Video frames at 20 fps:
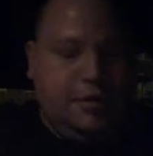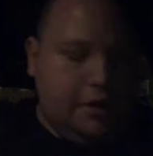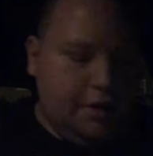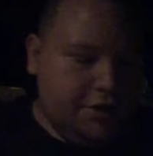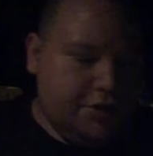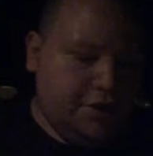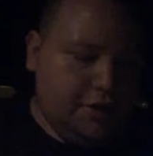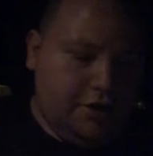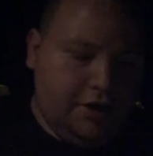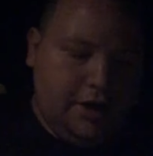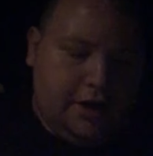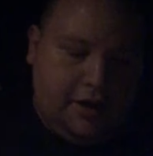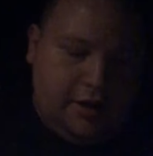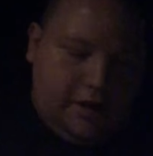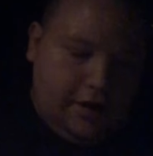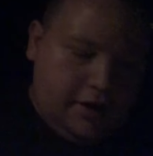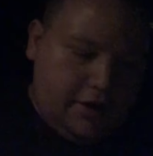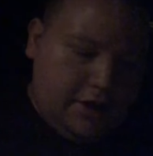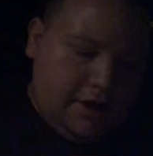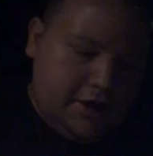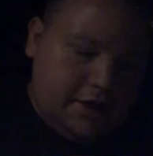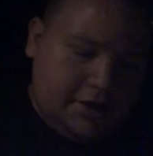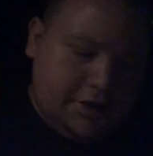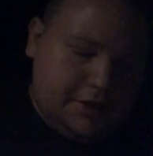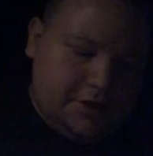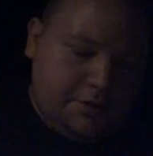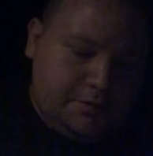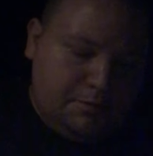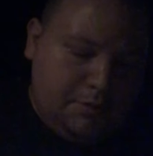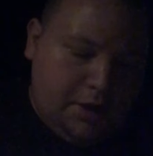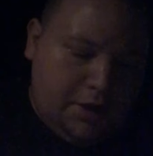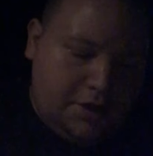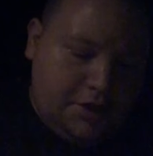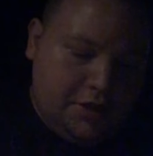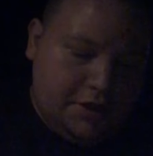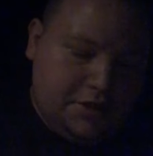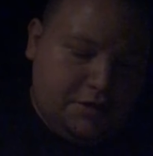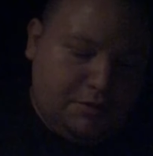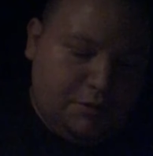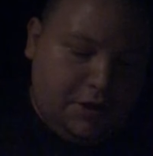sure how long I can make
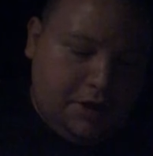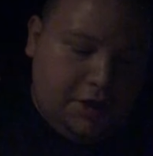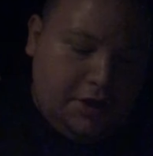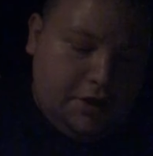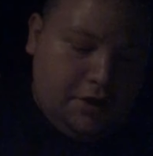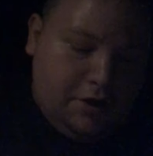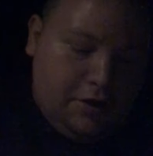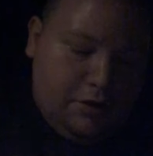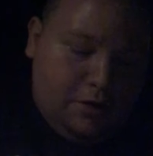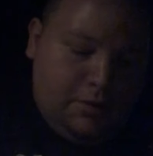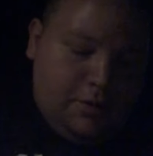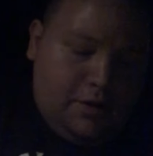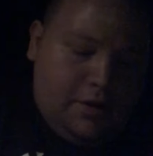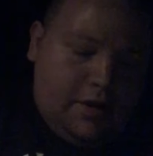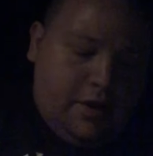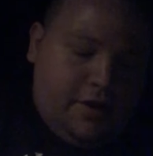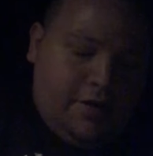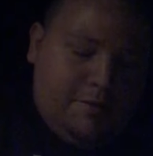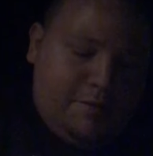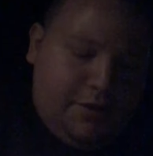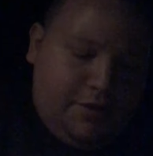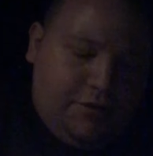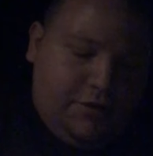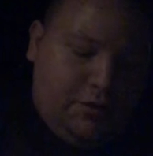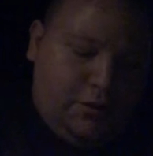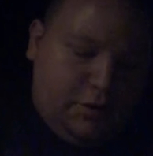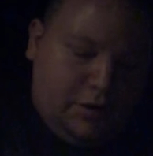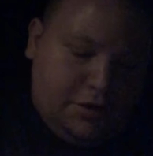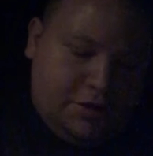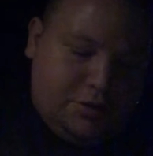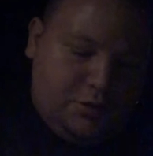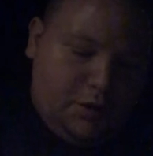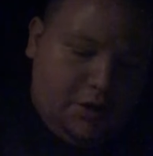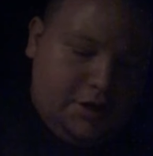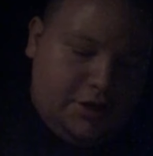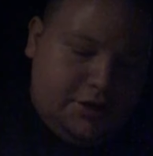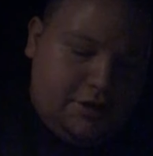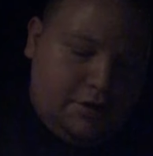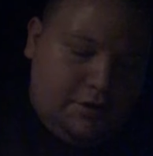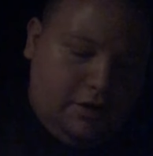this video before it's
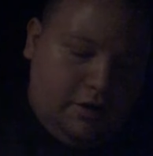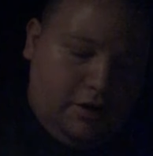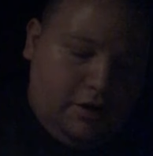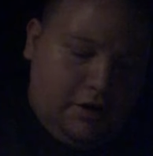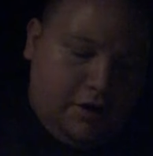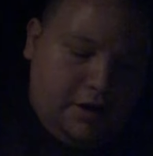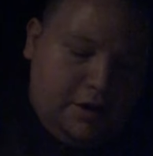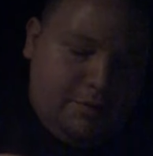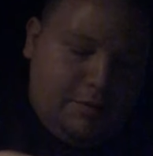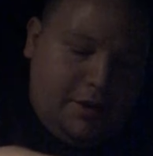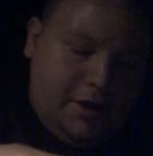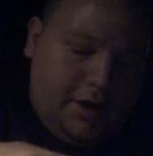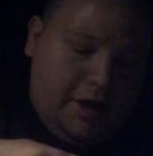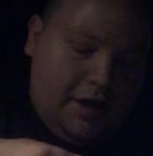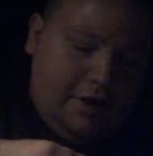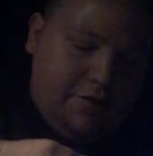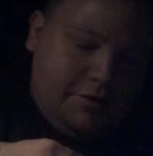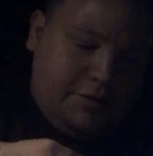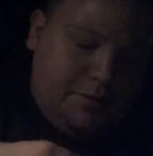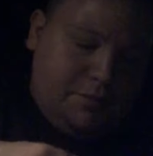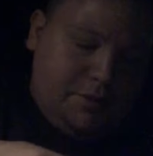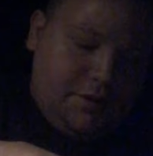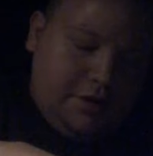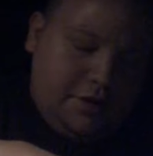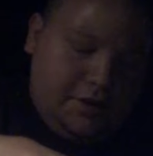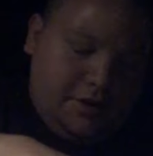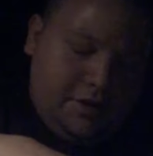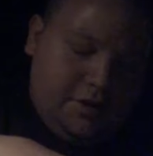way too long, and I may have to put